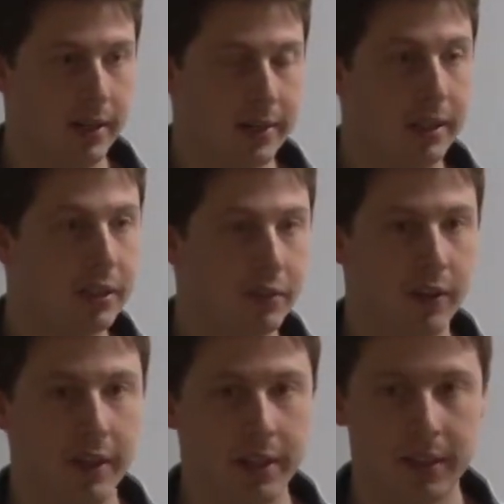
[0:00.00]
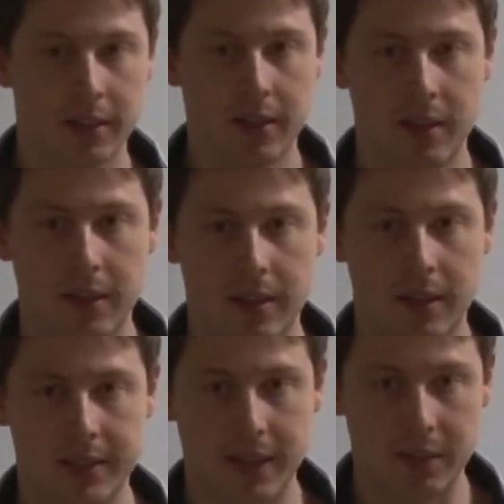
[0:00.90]
satisfying
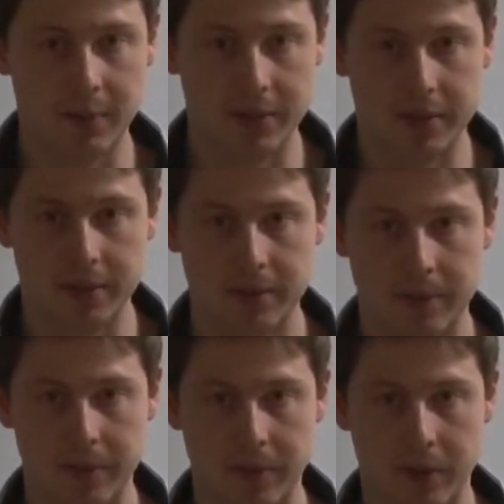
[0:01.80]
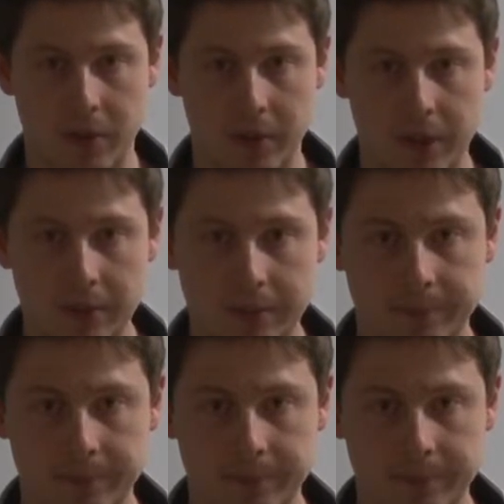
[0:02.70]
assignments, okay?